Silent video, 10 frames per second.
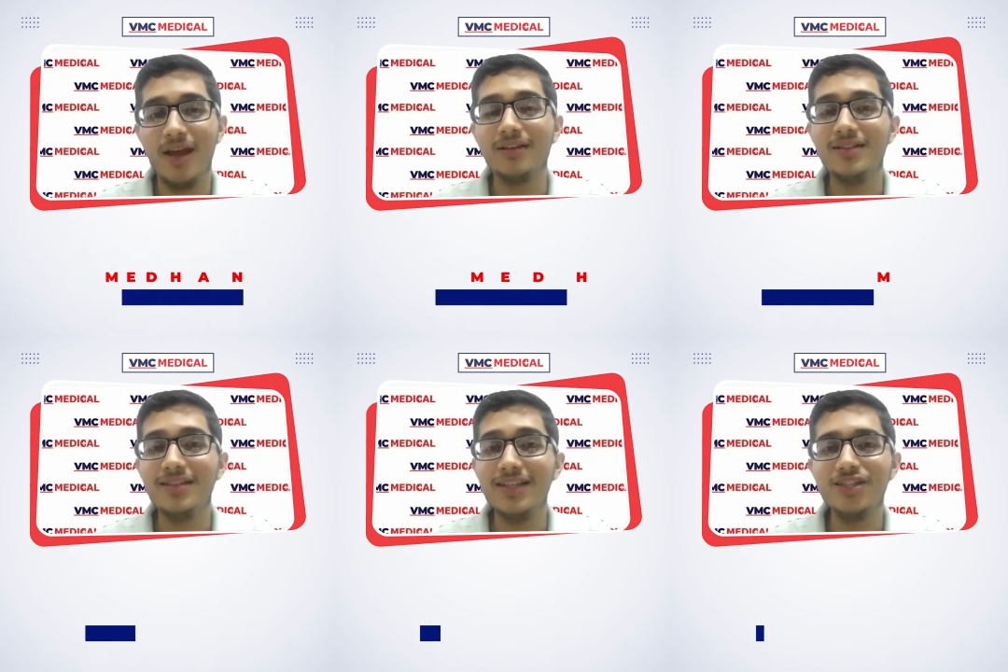
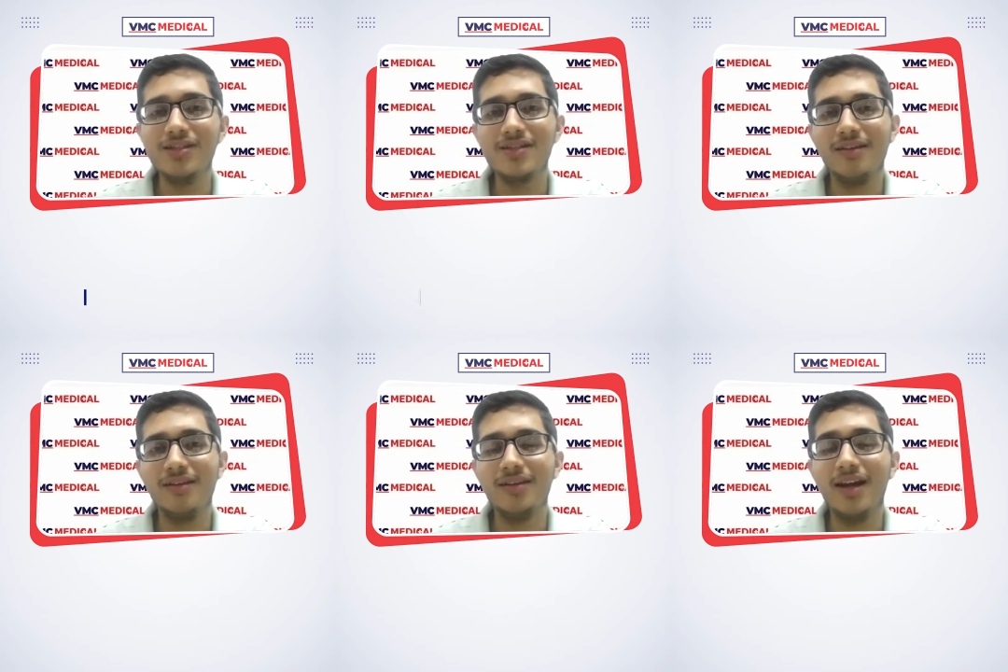The teachers
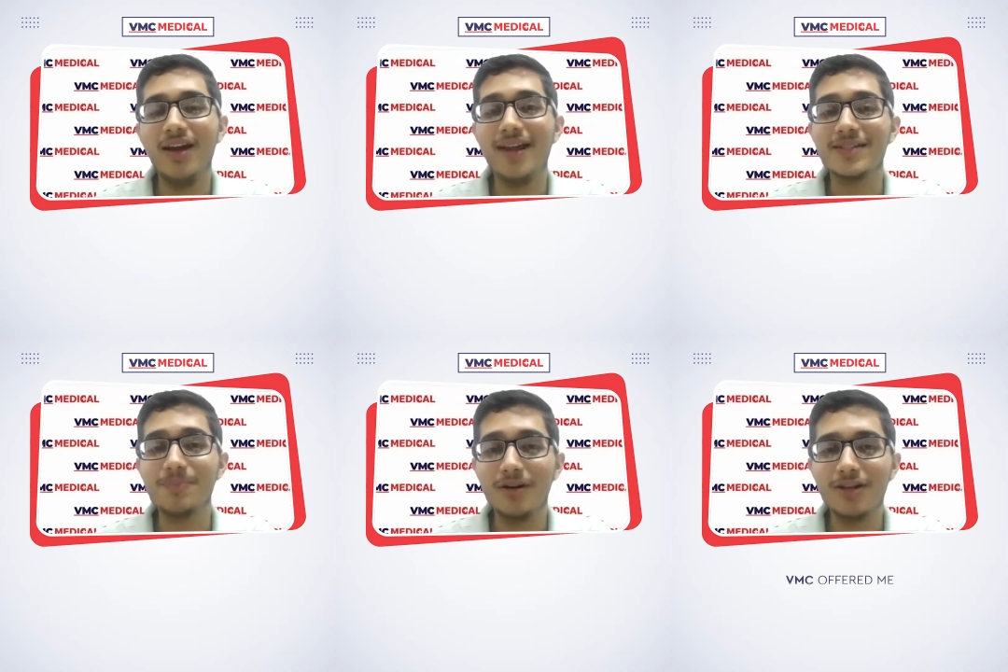here, they are
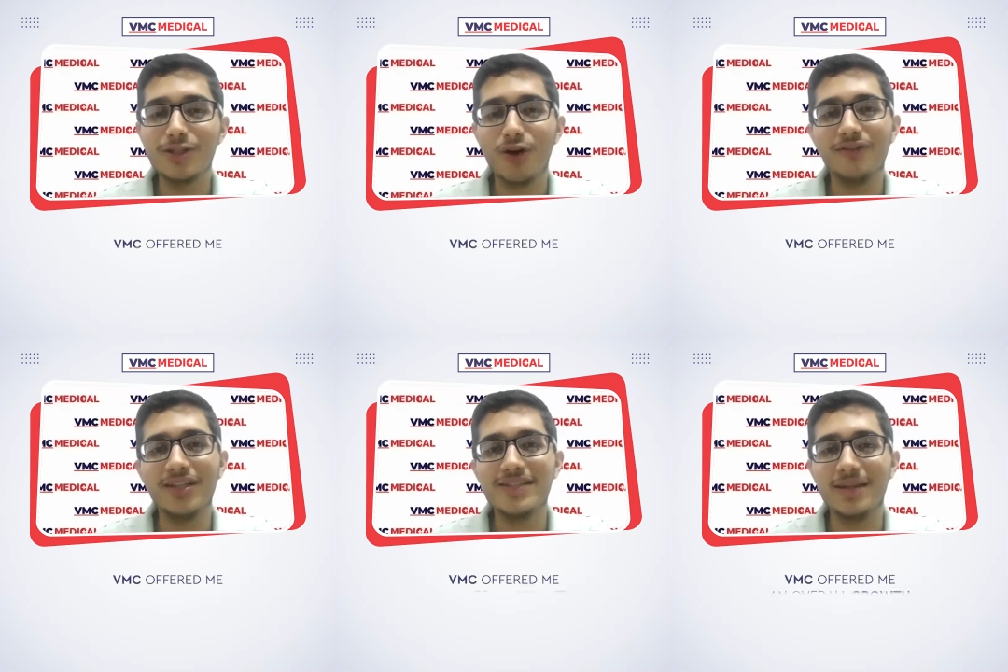experts
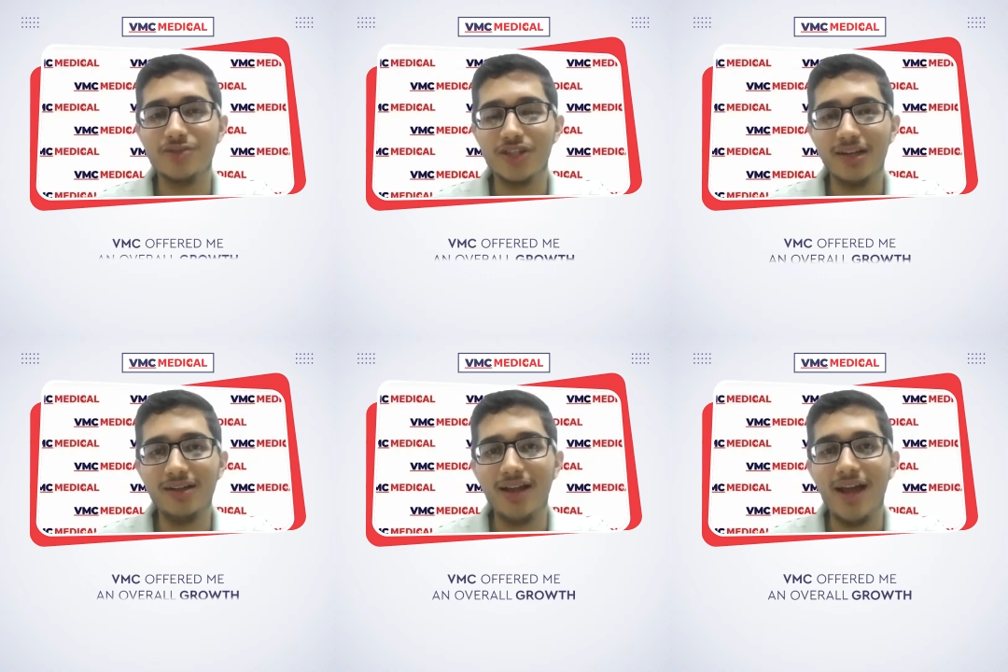of their
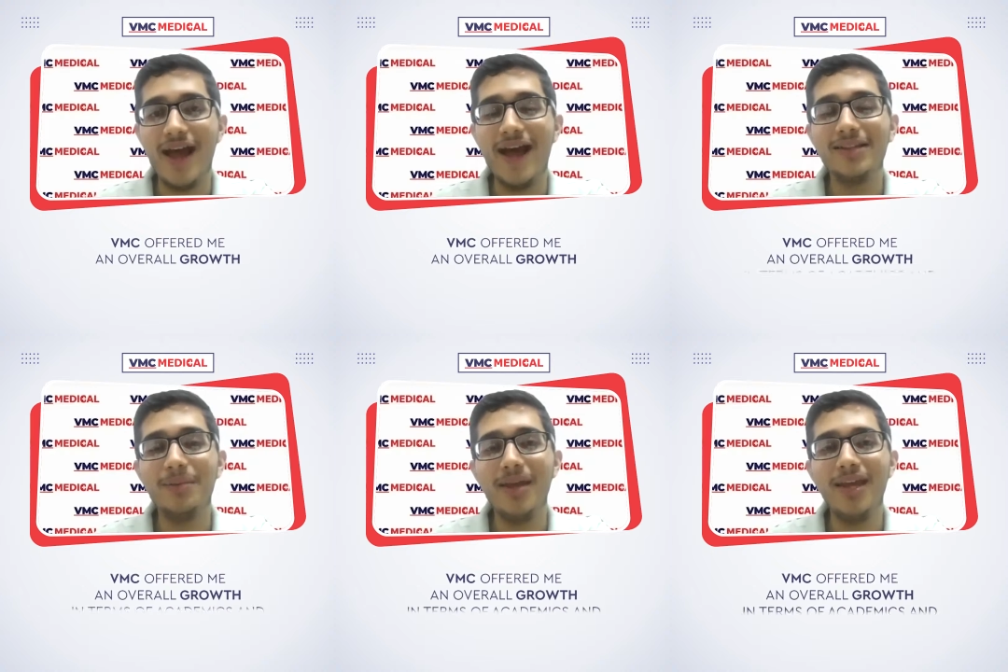subject
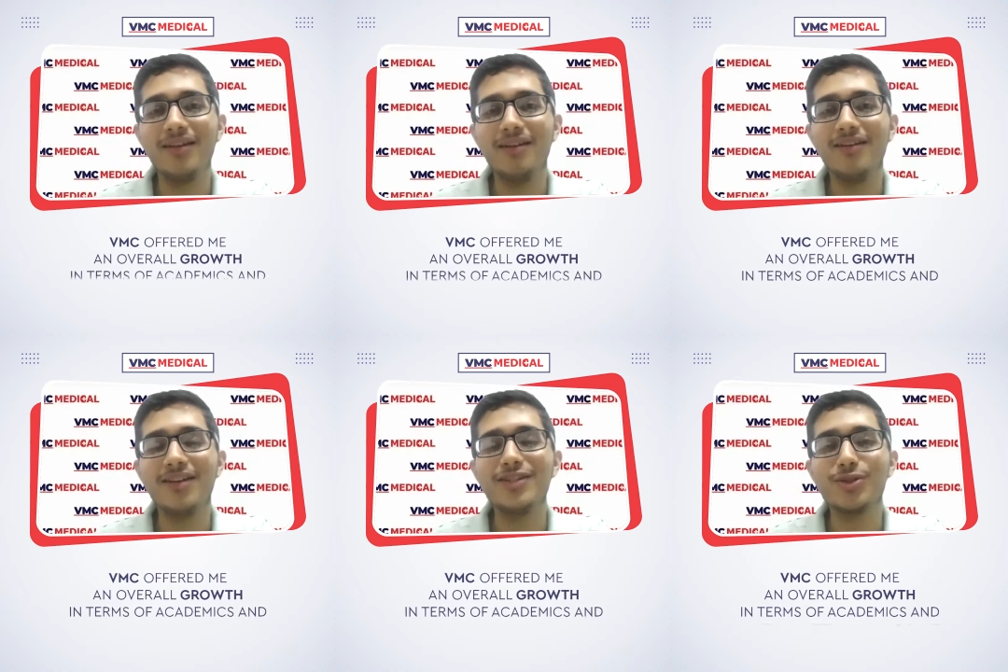and they make
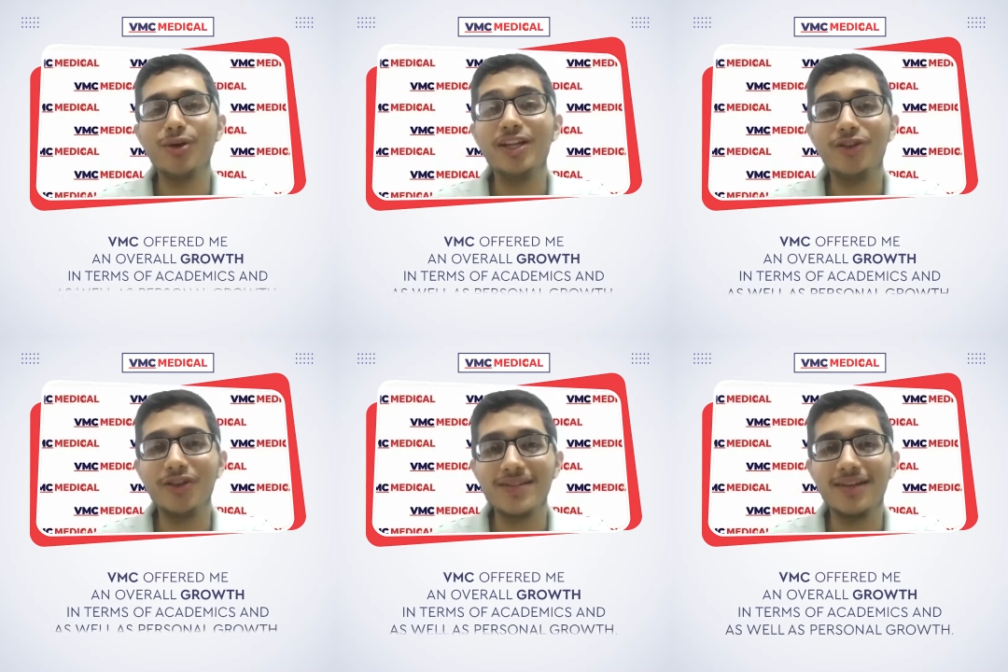learning so
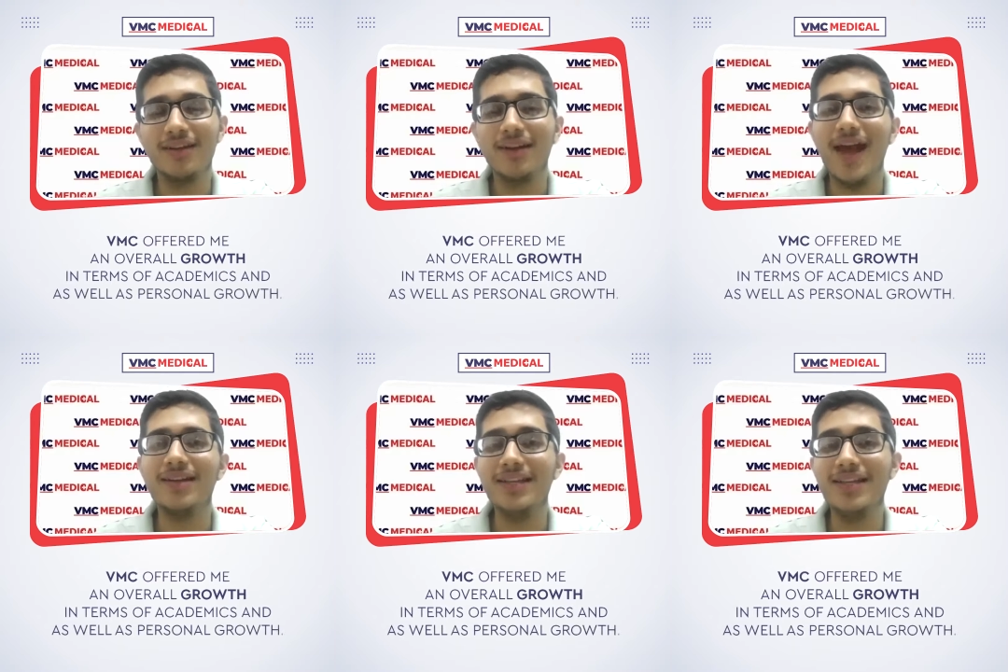interesting
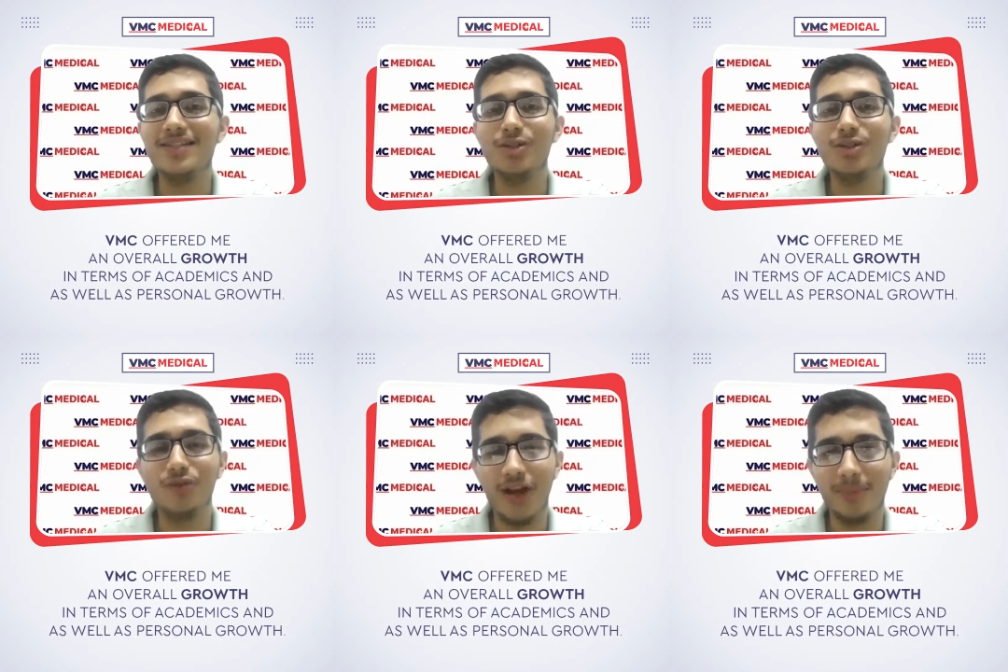and easy to
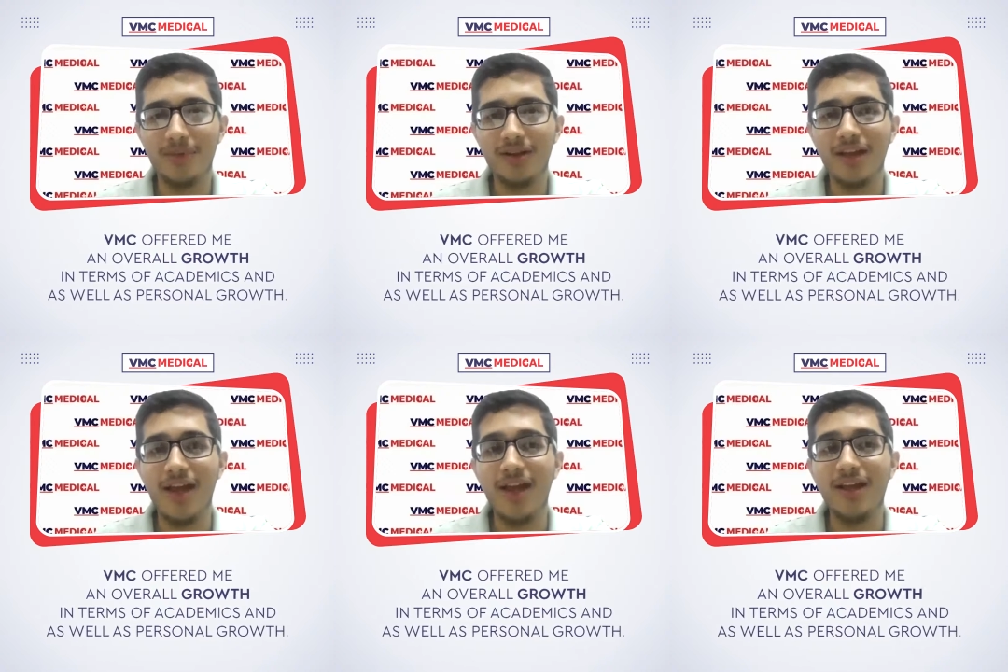
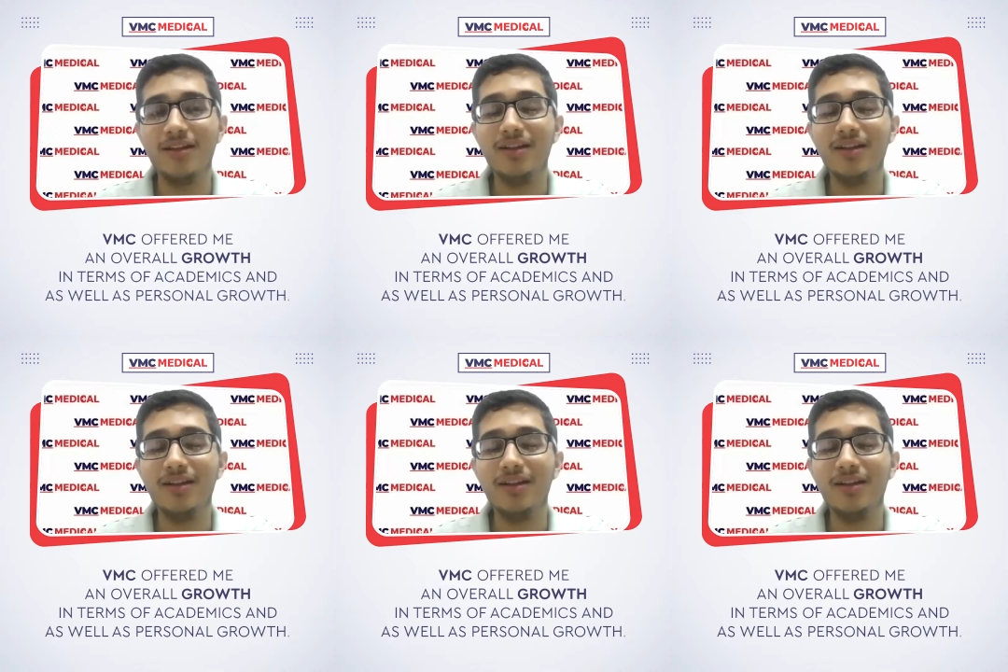grab.